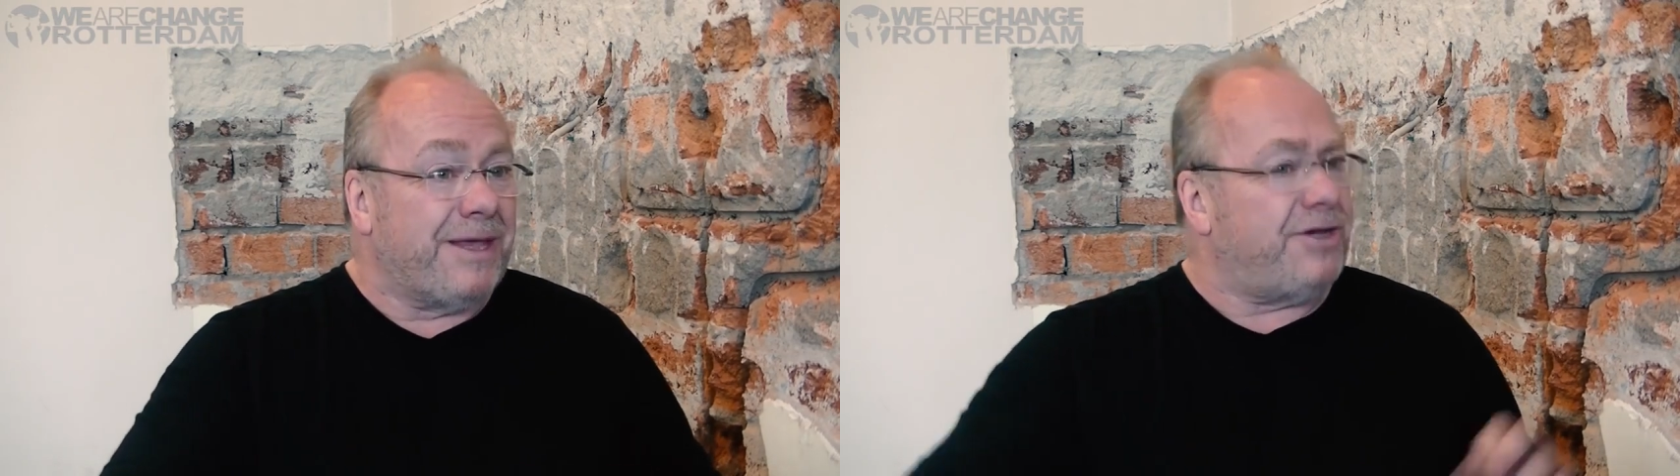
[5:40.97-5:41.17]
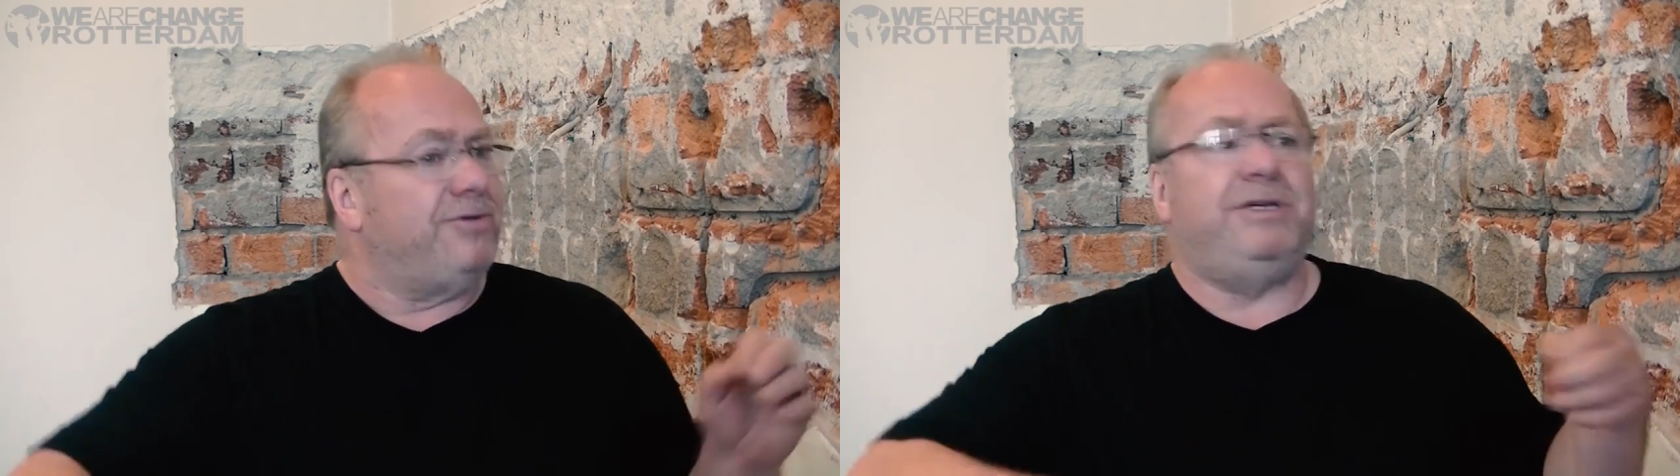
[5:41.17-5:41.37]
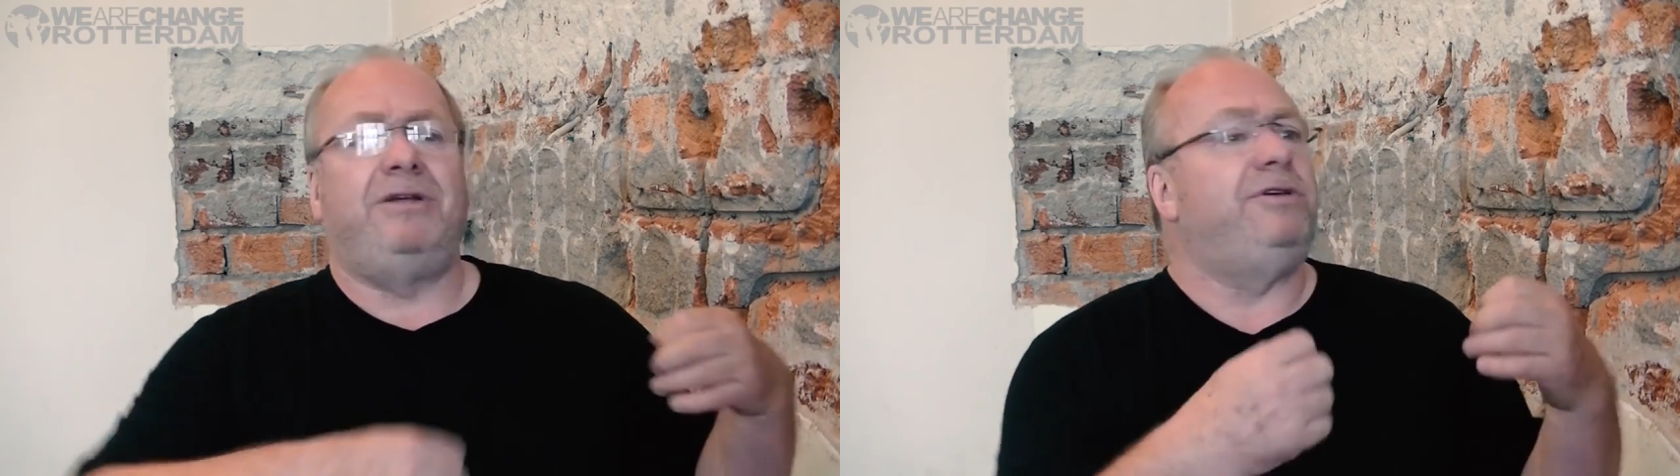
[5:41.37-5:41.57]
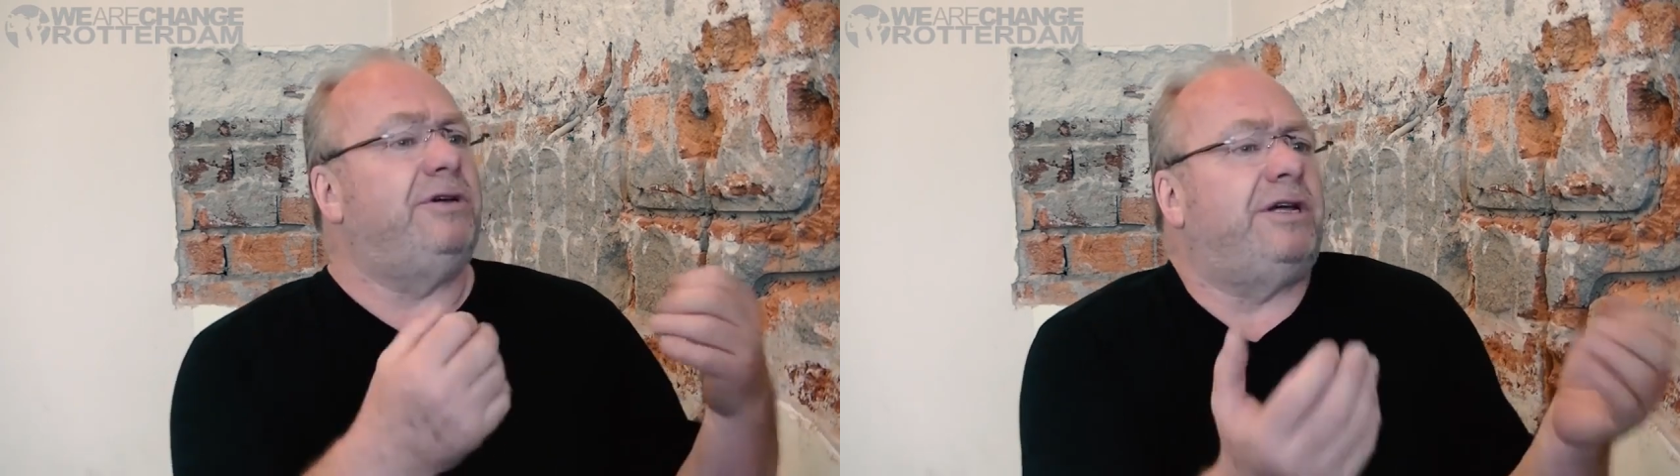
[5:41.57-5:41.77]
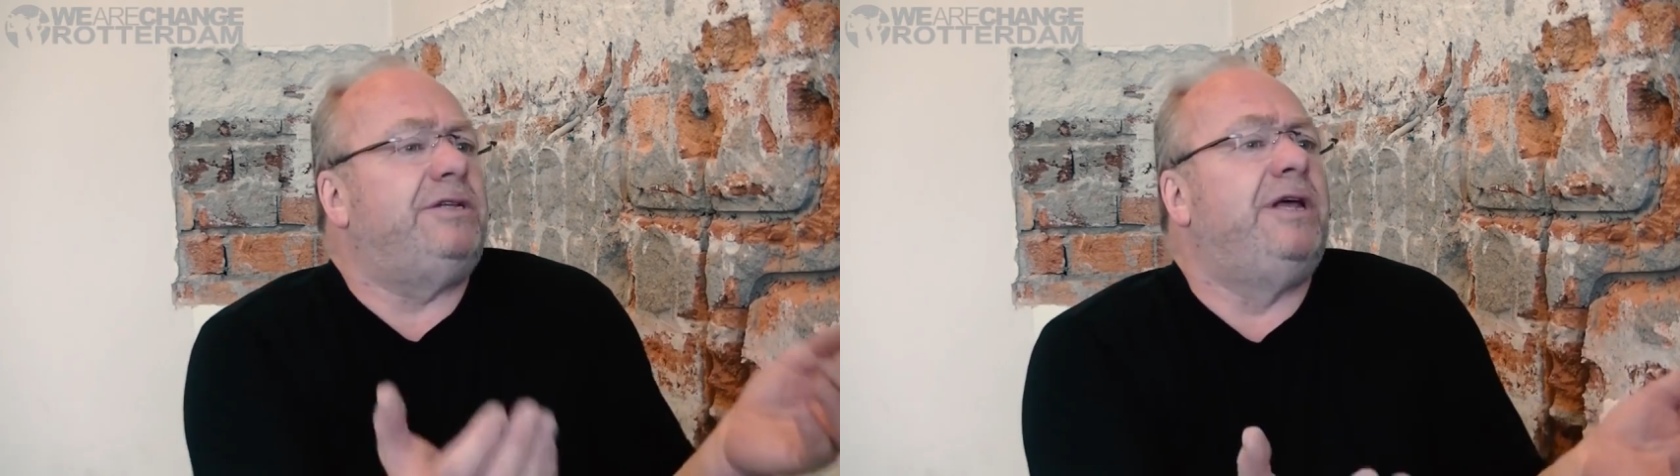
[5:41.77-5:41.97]
So you know,
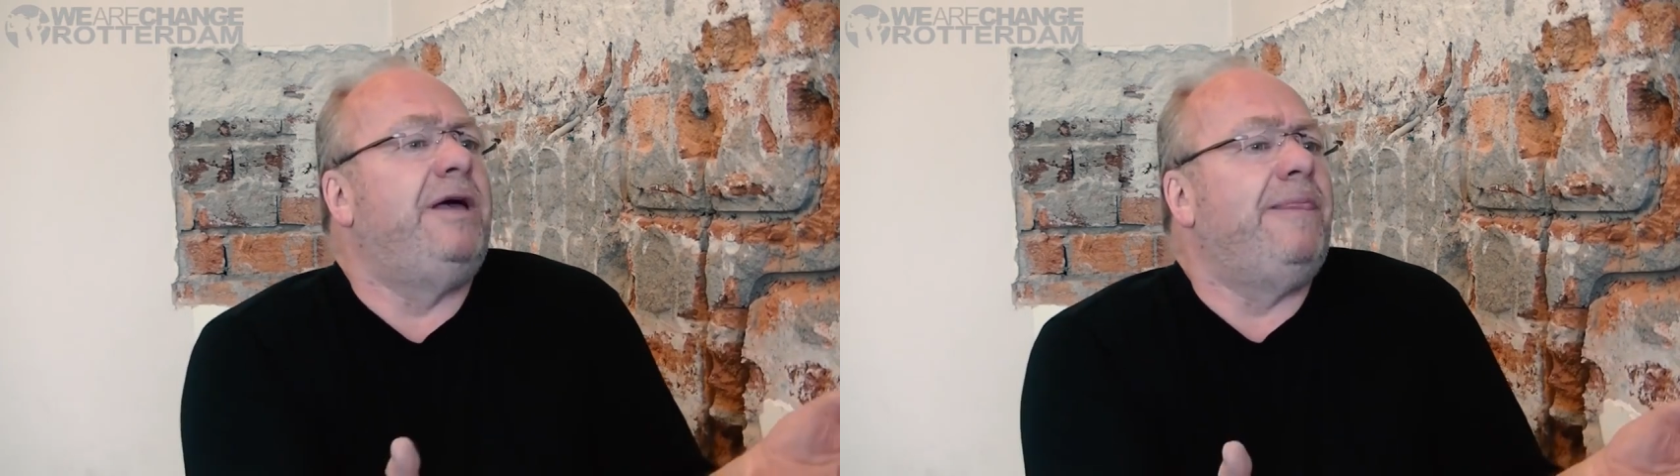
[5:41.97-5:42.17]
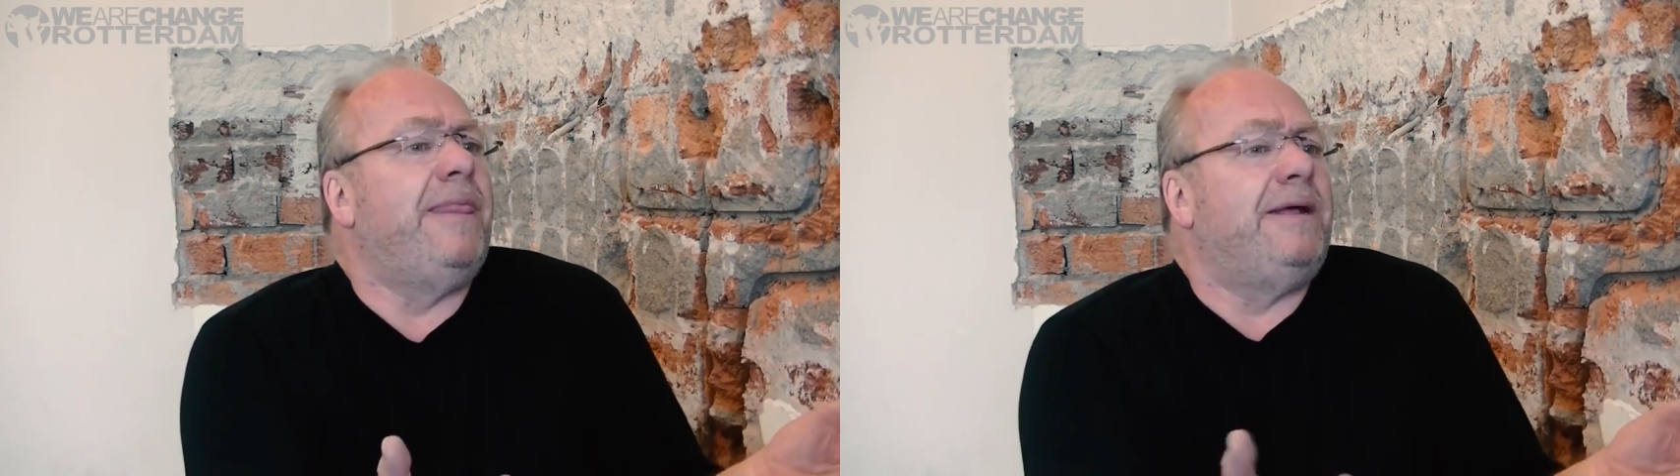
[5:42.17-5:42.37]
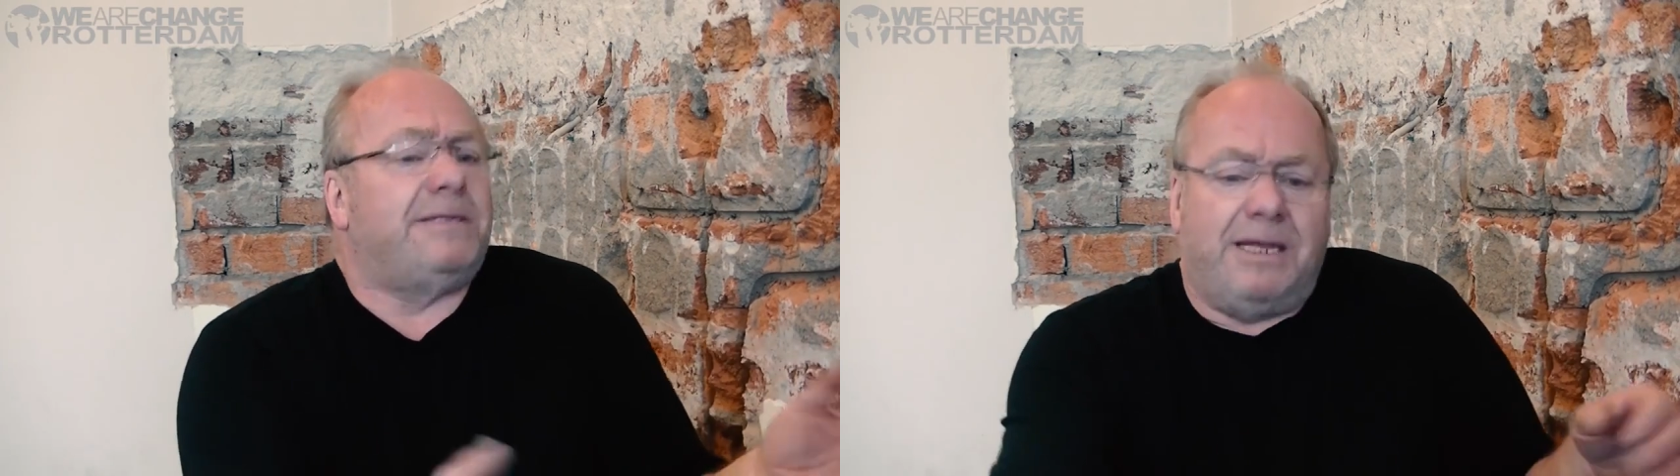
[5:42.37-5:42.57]
you can